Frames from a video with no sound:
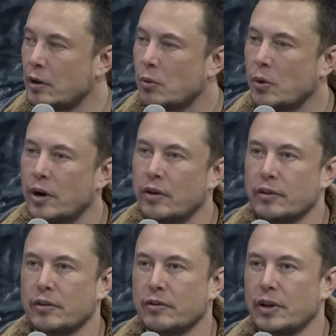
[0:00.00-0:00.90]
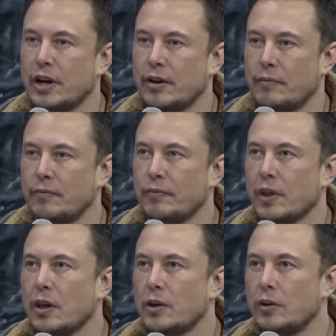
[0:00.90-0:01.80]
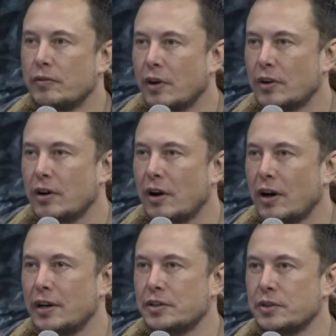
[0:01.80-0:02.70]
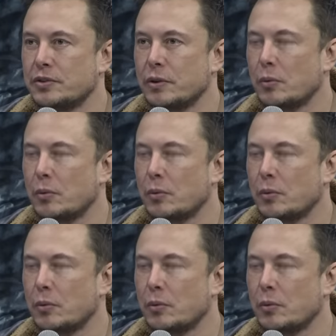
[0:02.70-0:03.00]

where um, you vote on issues,